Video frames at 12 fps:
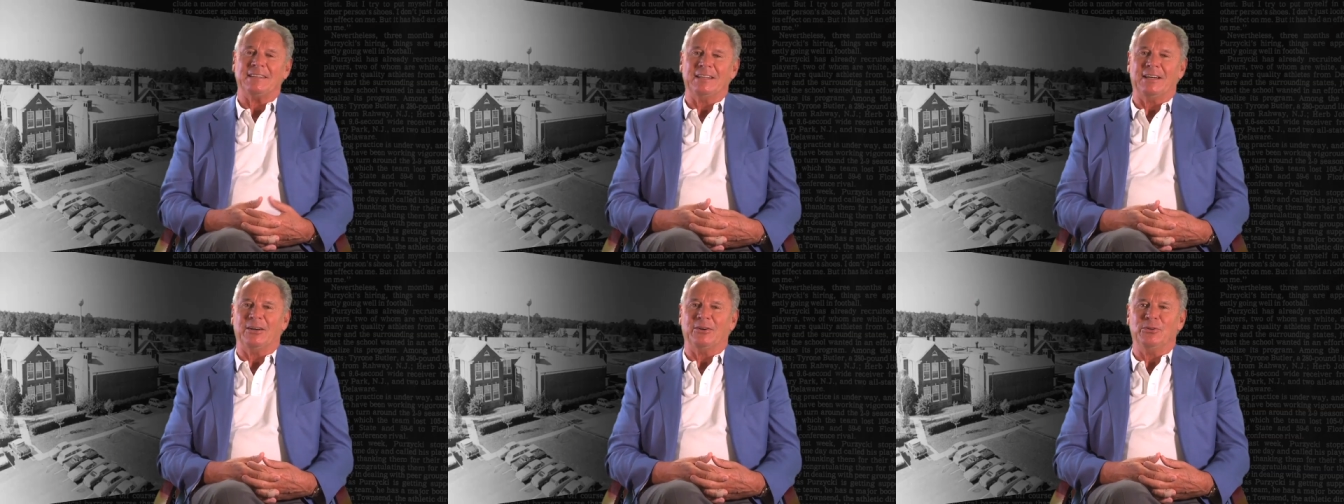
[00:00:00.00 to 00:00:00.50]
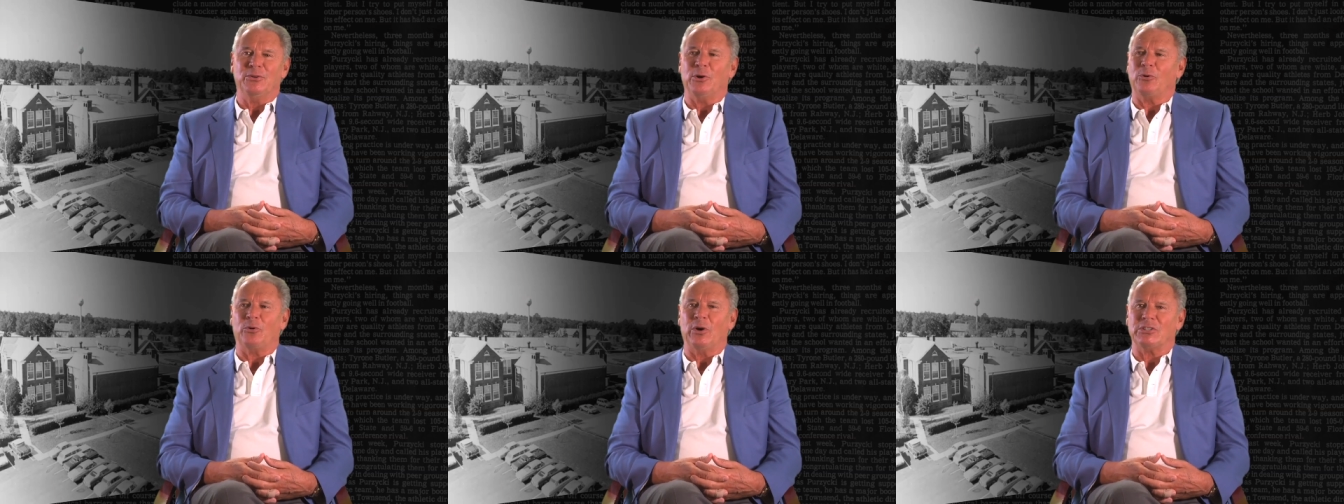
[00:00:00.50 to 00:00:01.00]
Uh,
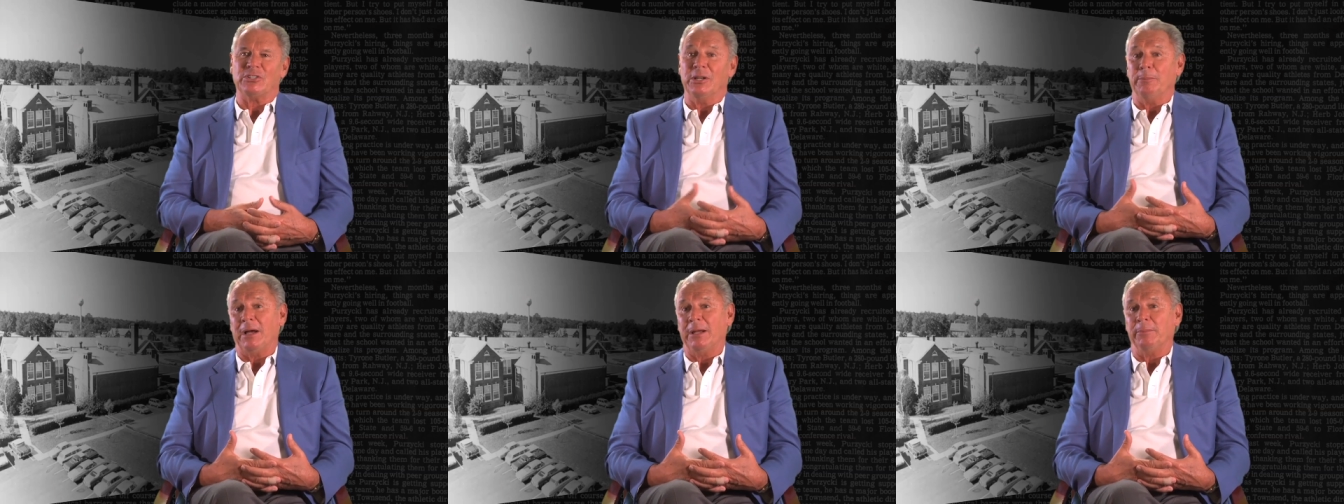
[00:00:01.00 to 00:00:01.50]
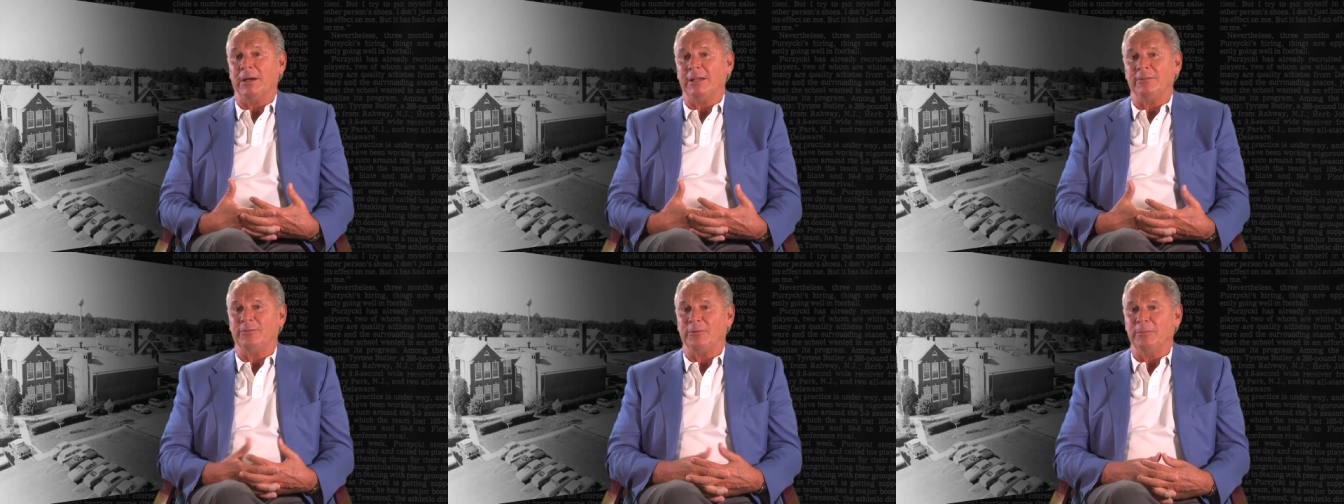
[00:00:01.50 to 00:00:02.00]
no question in my
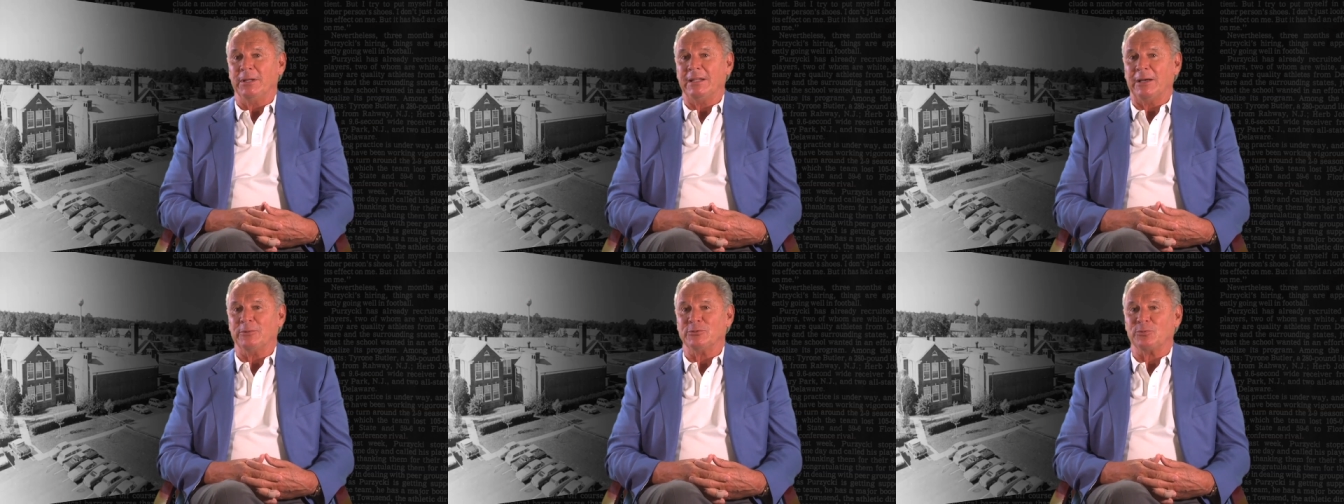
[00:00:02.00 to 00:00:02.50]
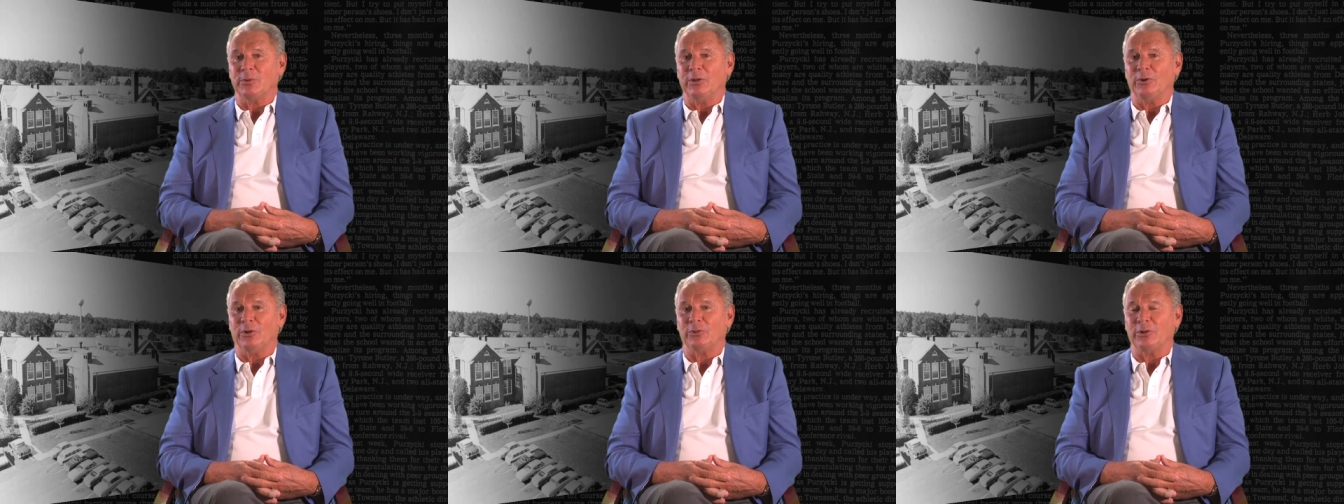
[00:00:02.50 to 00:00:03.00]
mind, for me, that was when
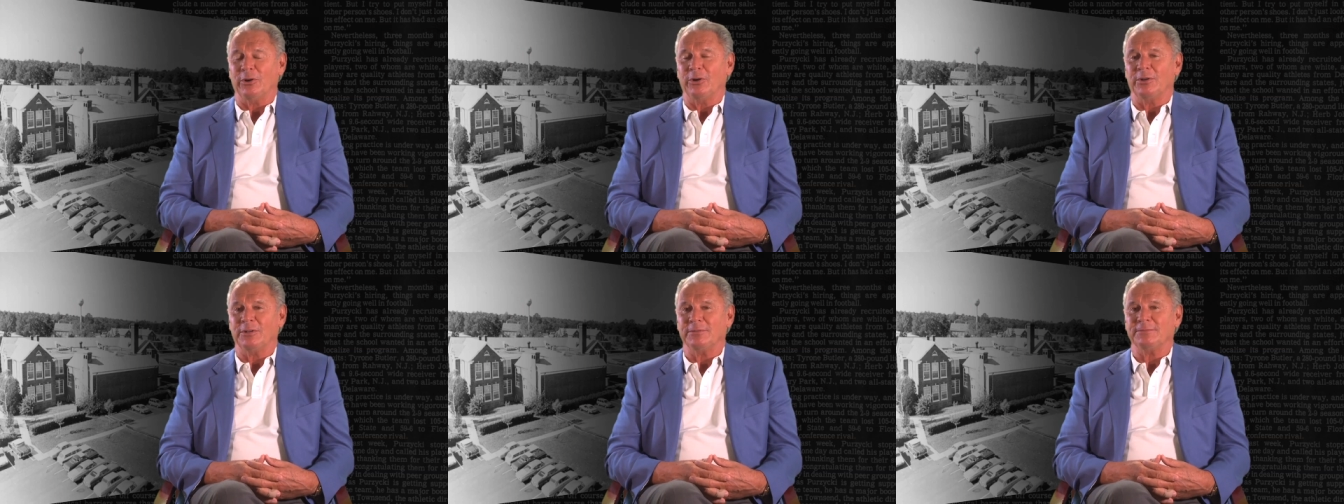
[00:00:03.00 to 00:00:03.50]
it all turned.